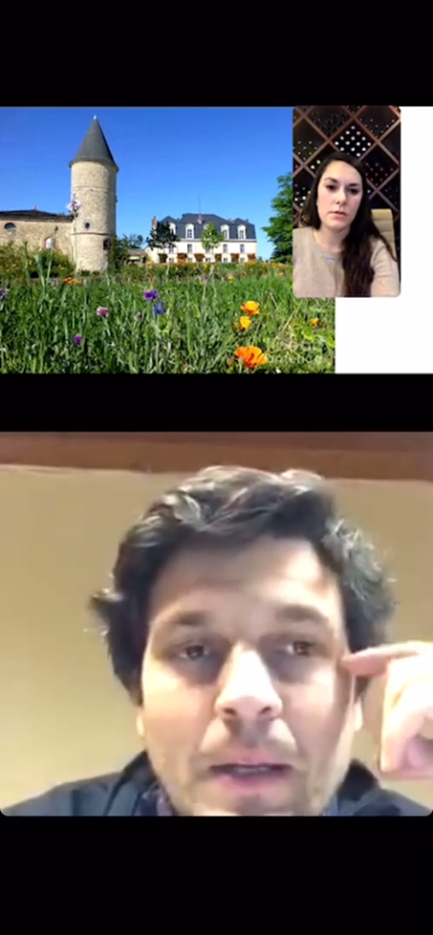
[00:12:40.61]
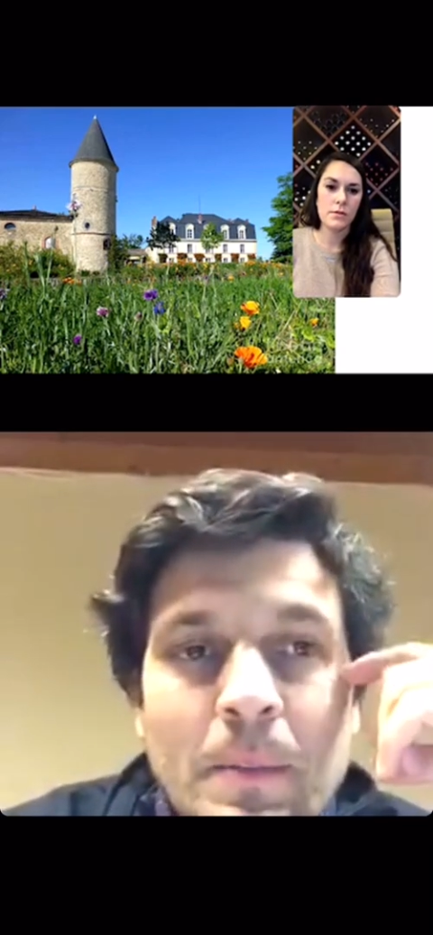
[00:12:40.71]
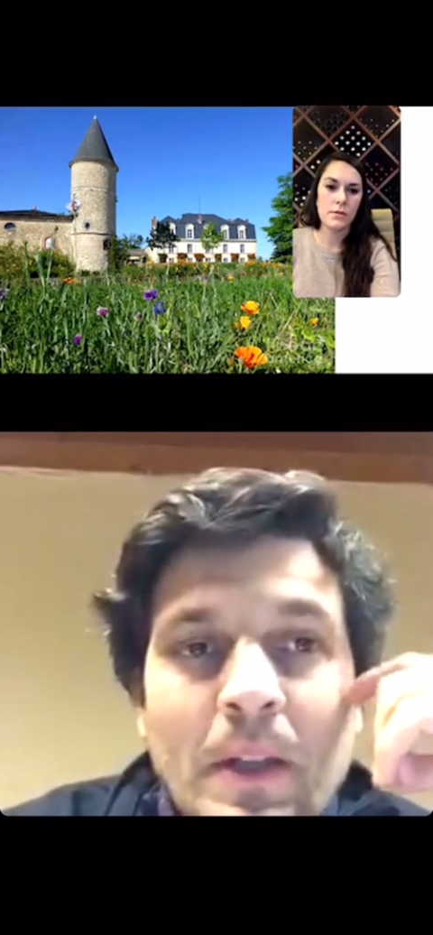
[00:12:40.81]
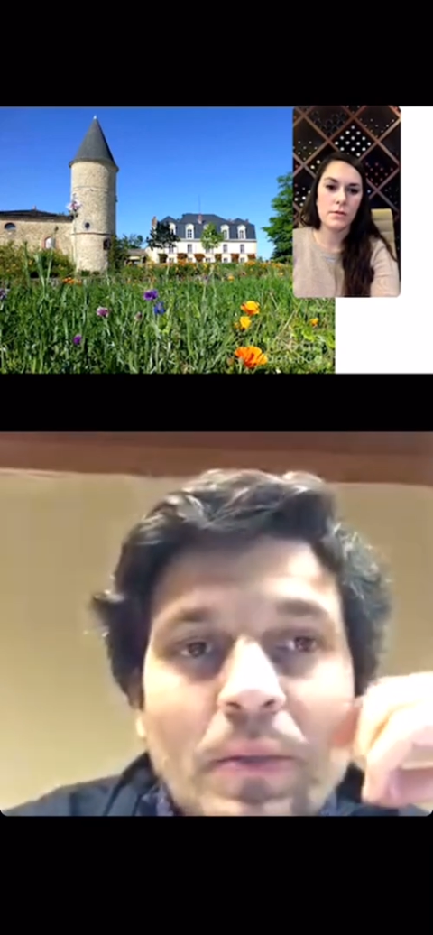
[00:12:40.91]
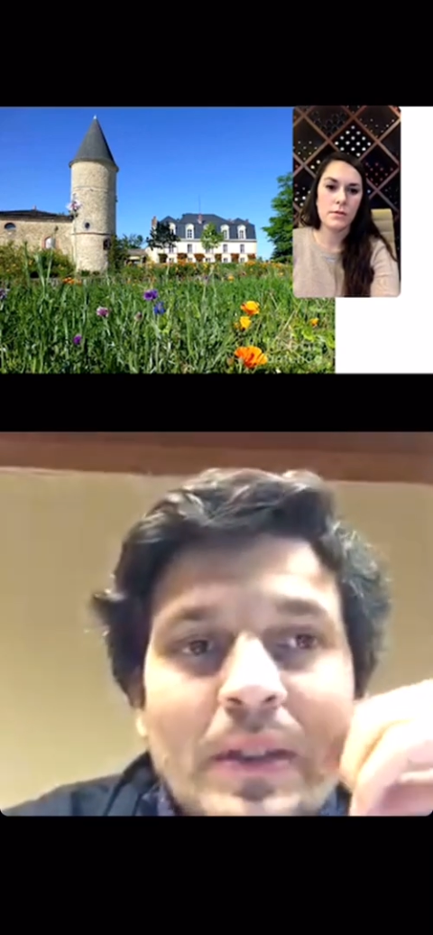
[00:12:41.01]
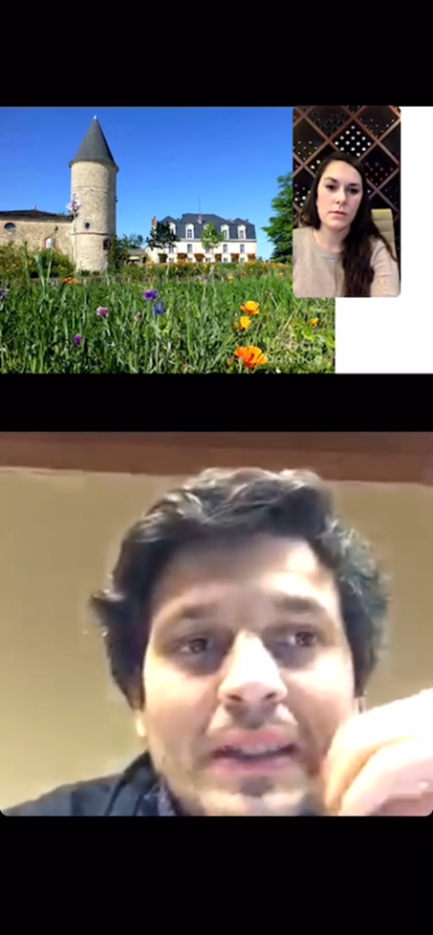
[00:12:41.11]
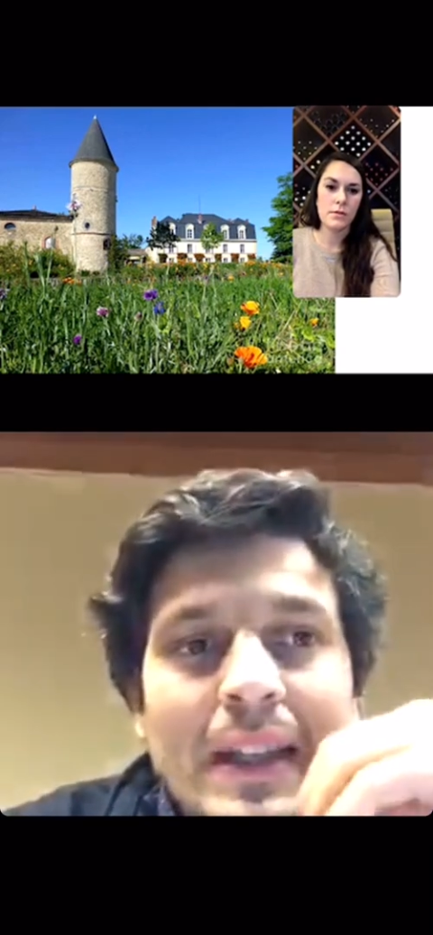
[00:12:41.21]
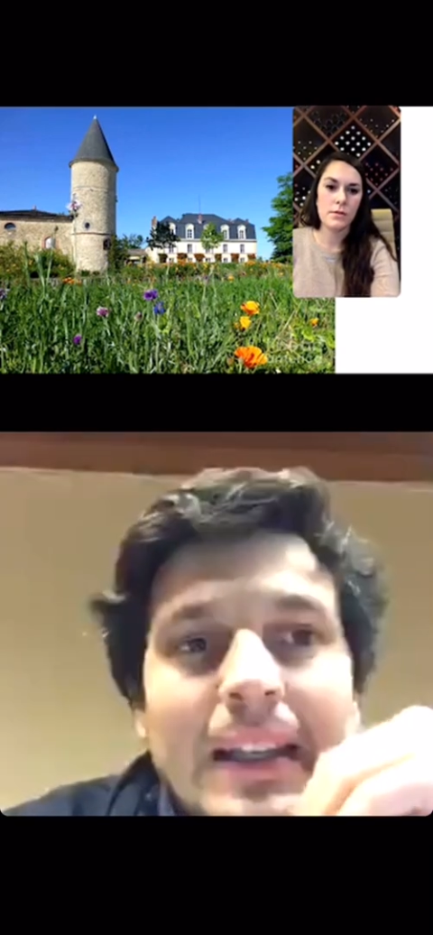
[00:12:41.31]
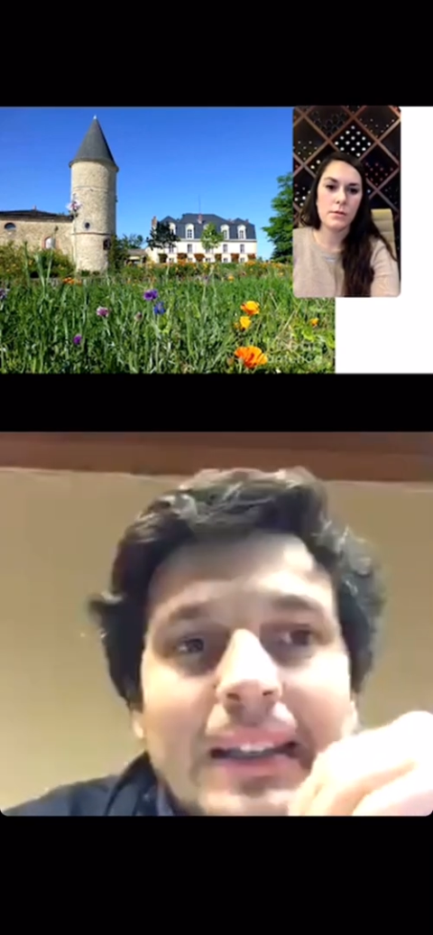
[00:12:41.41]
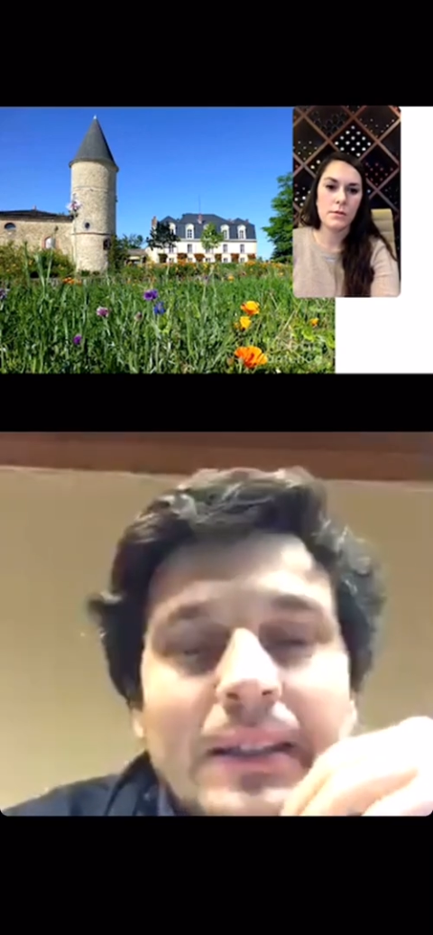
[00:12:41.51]
but we
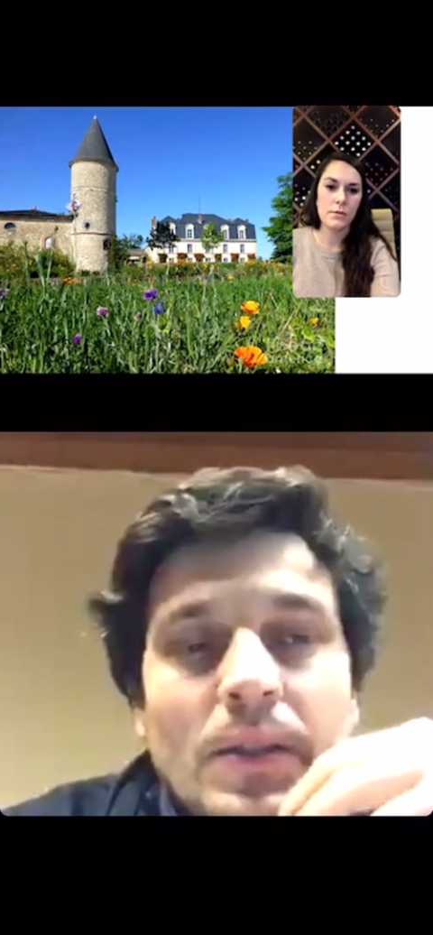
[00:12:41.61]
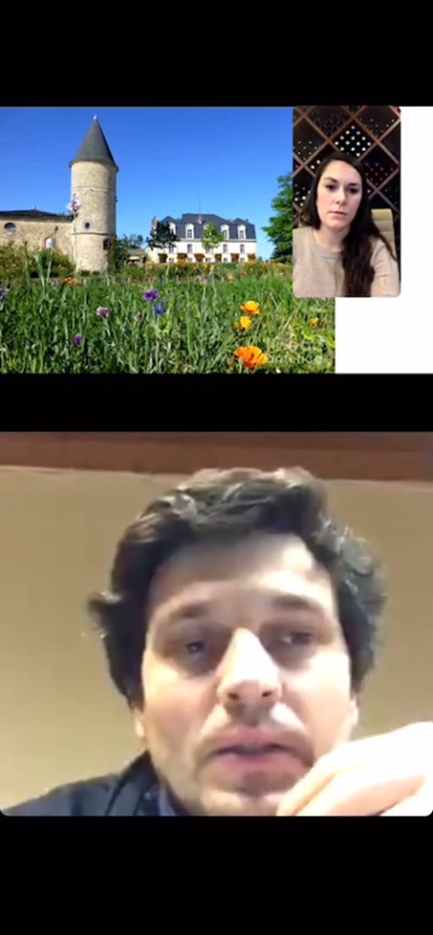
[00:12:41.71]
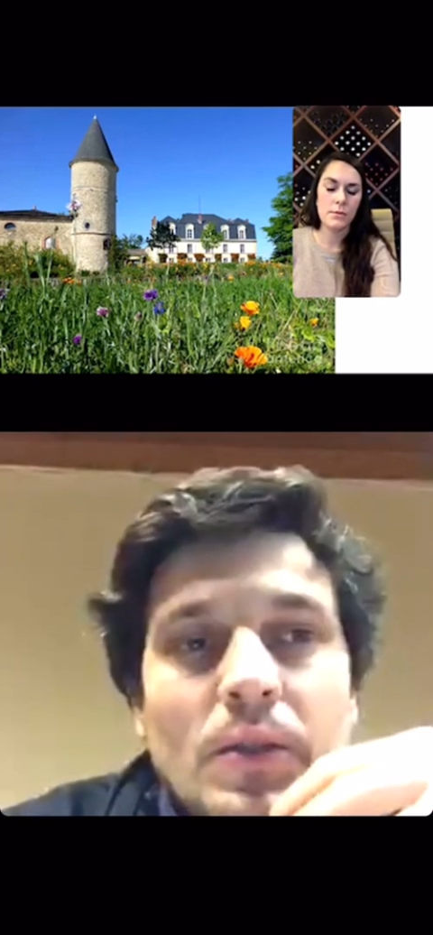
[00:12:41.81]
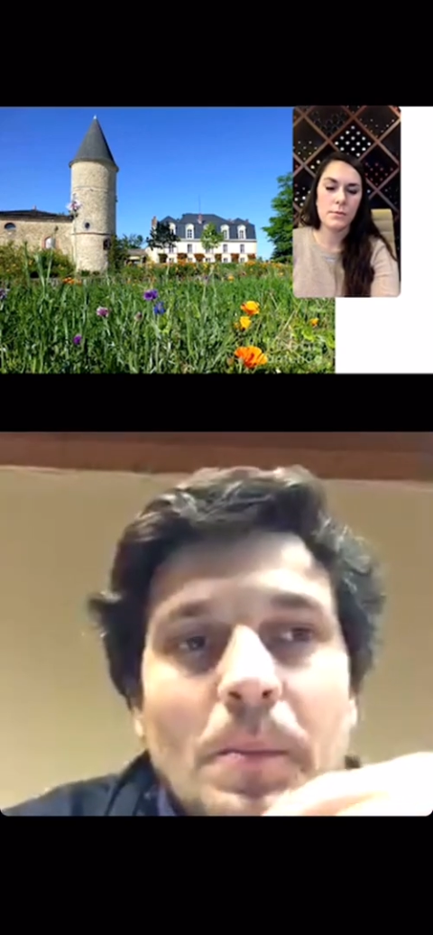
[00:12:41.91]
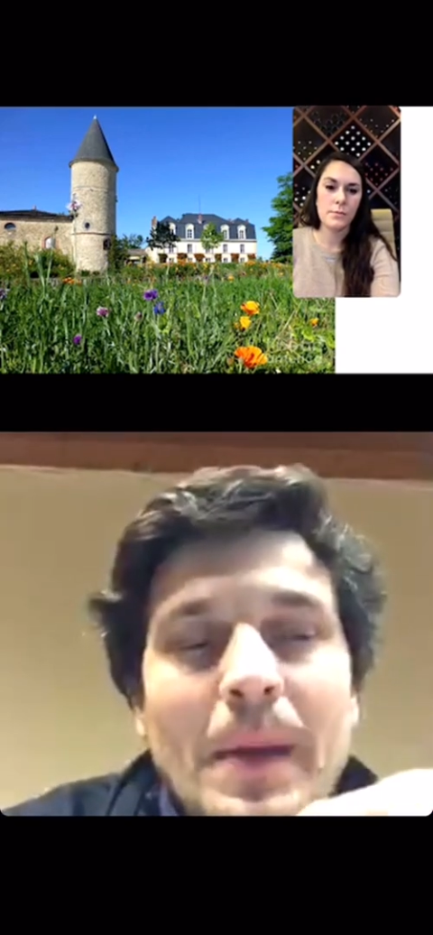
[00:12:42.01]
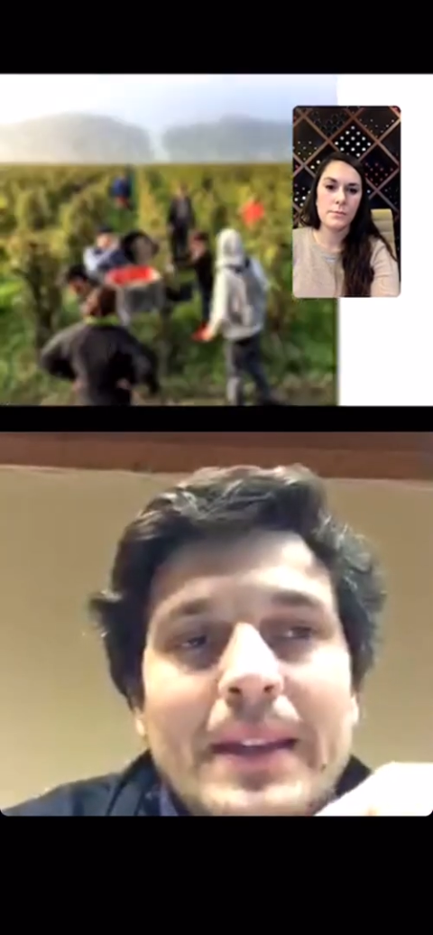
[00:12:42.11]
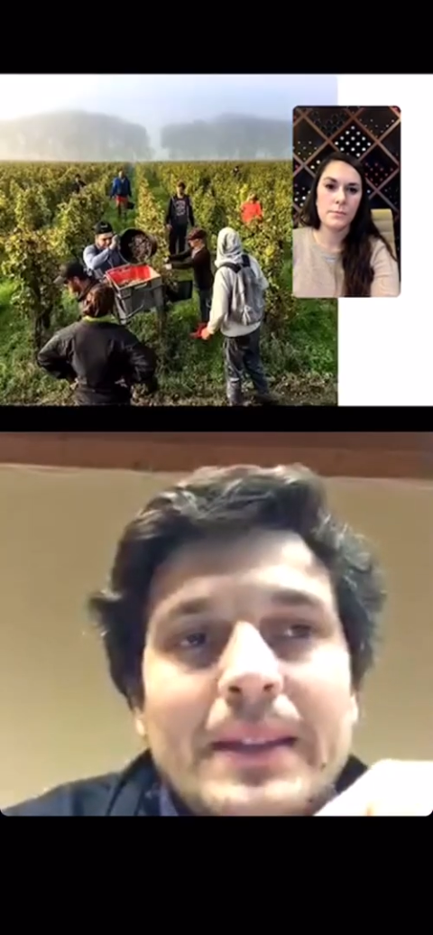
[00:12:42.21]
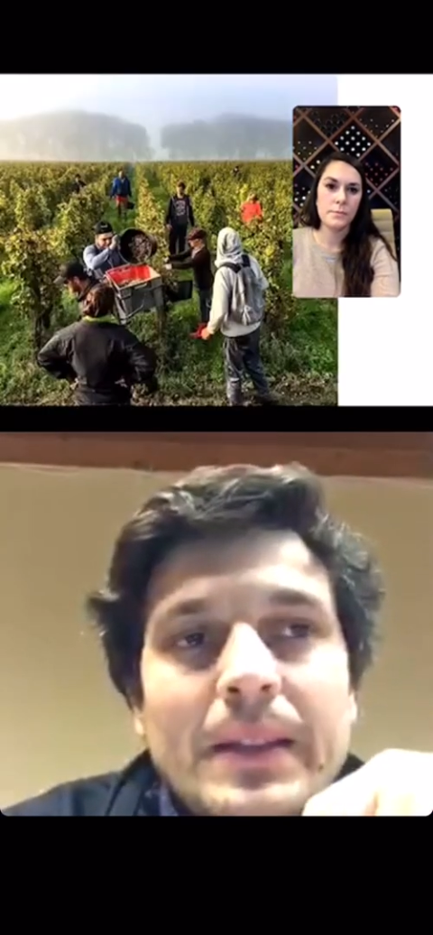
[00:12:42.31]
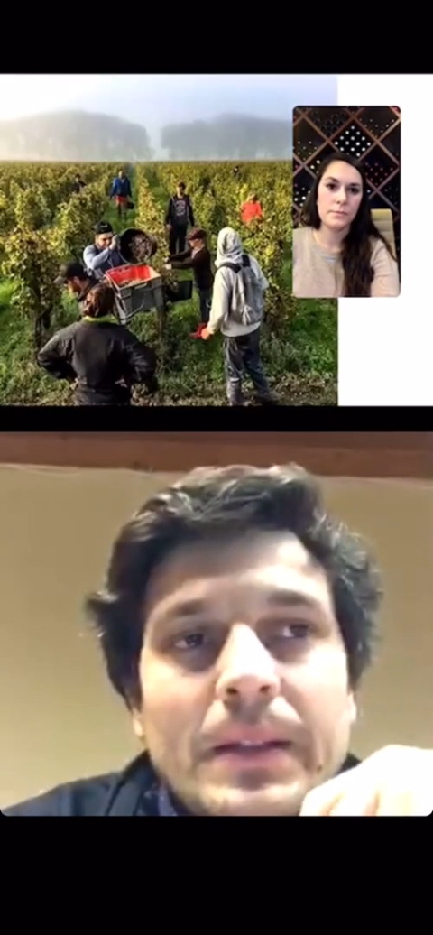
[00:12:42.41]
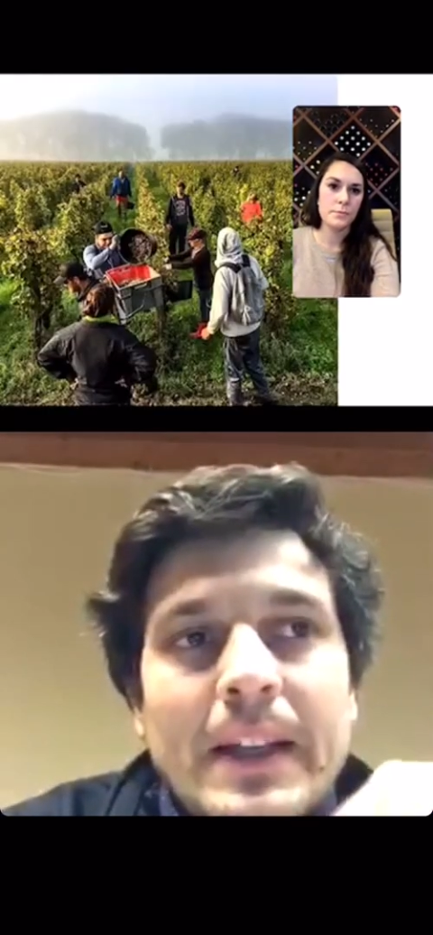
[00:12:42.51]
think it's the best